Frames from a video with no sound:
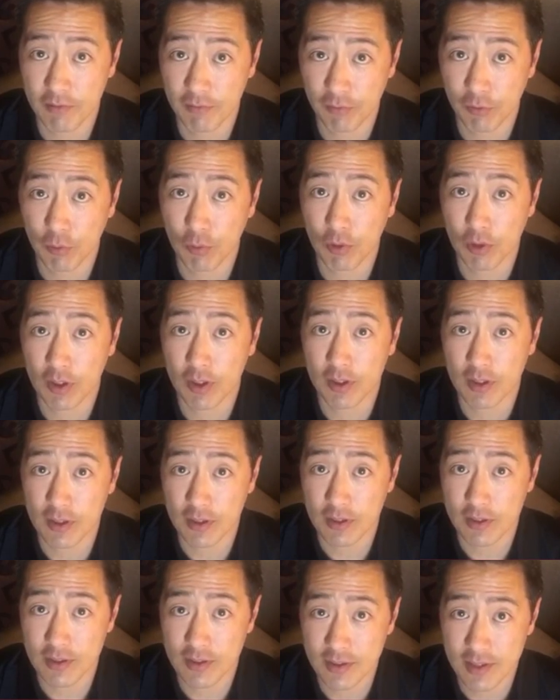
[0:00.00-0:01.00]
for
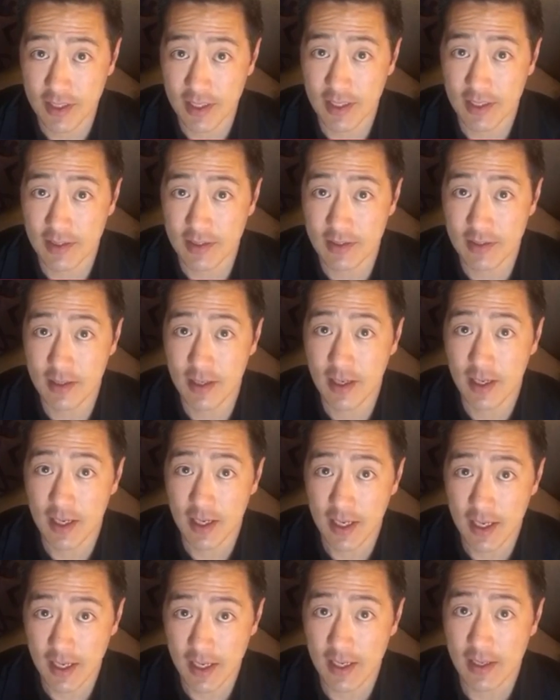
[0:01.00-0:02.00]
scenes
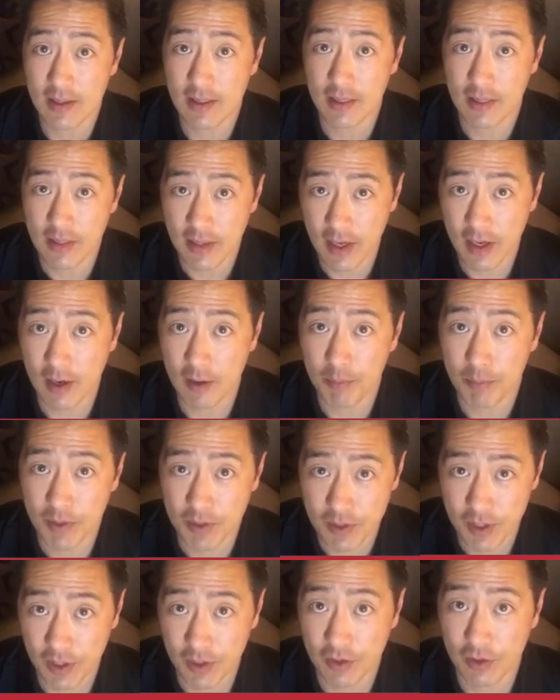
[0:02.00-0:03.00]
in their
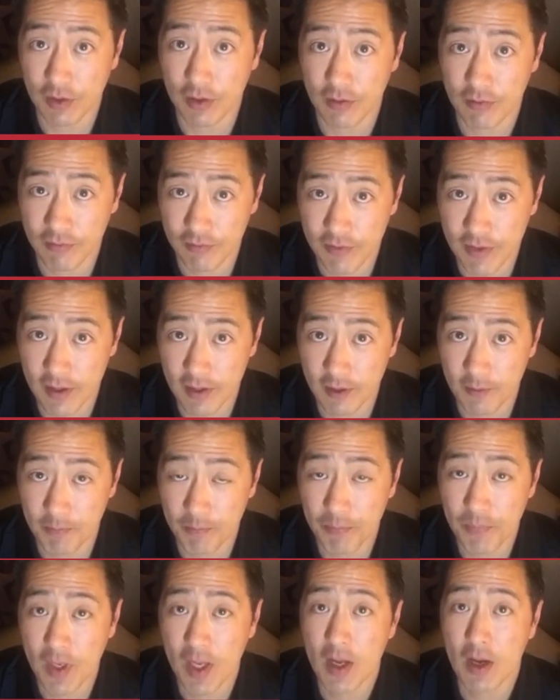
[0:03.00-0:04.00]
particular
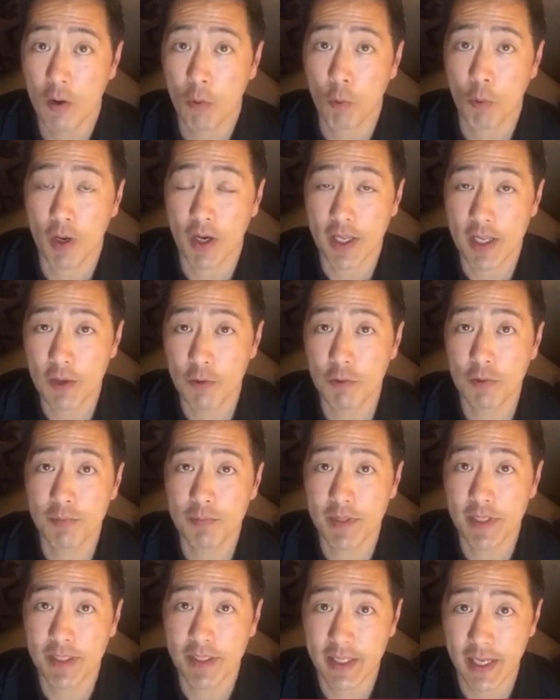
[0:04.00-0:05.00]
film where he would
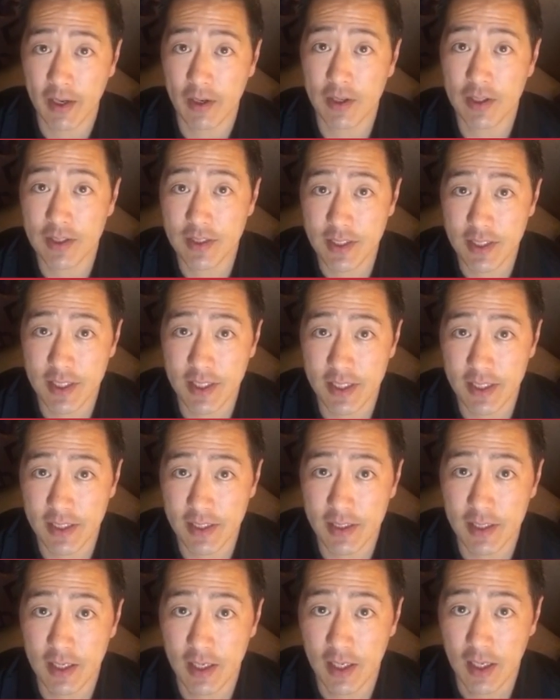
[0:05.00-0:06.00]
be
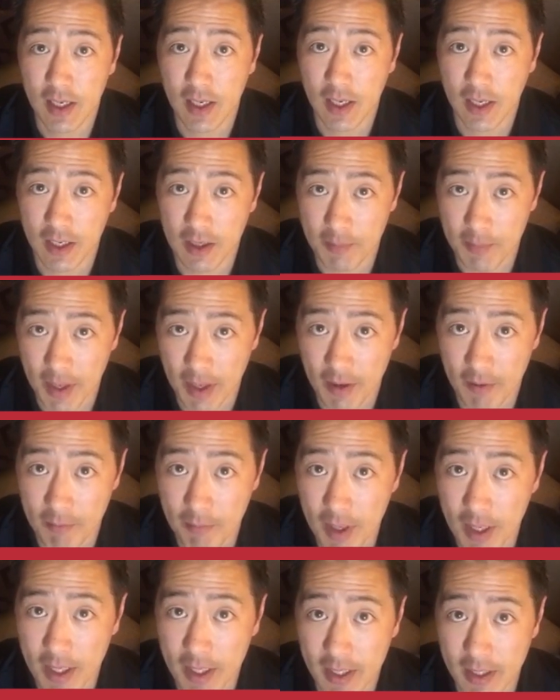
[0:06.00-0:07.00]
guaranteed an amount of
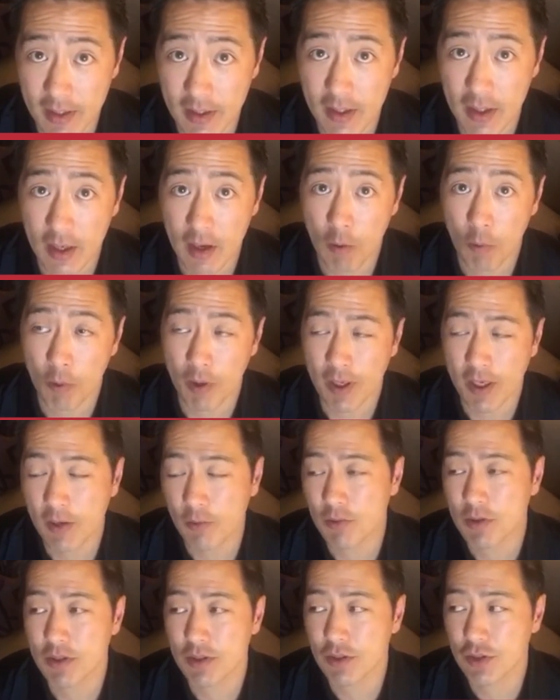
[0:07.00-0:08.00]
money where
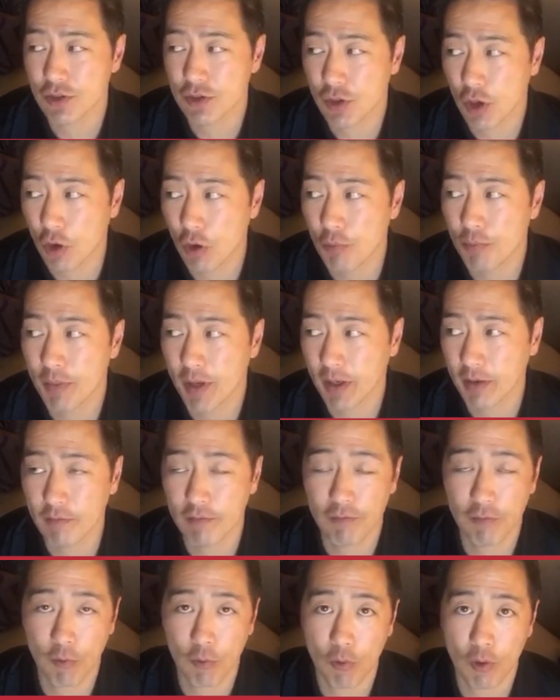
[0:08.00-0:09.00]
he wasn't just hoping
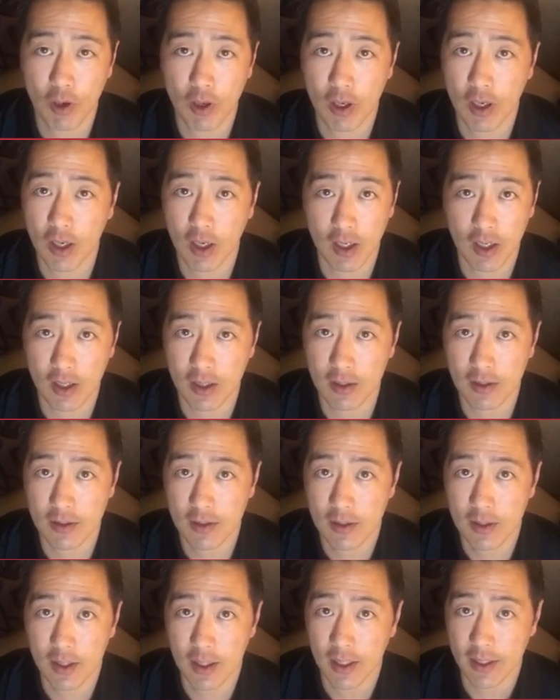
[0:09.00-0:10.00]
for uh,
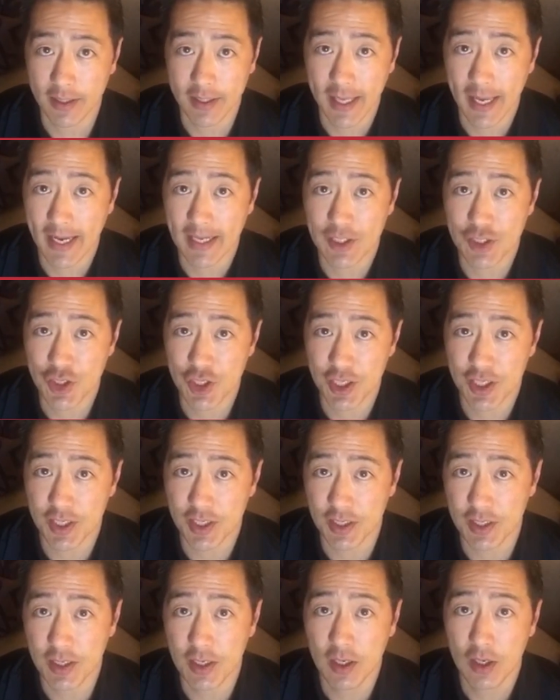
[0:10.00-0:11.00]
a
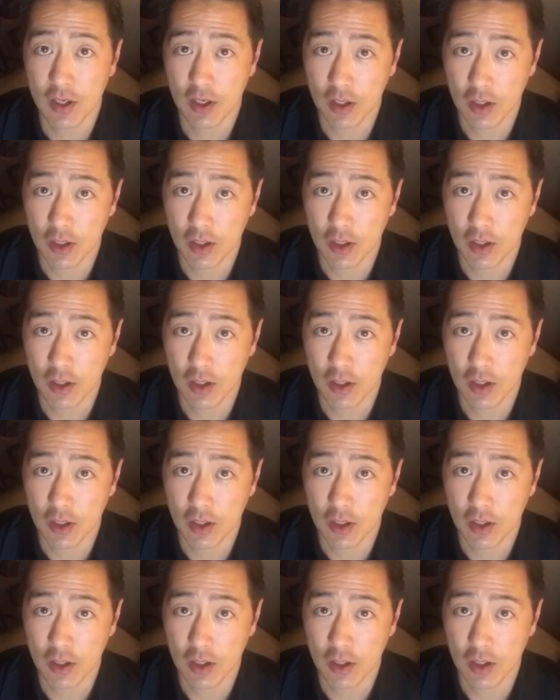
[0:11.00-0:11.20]
catchy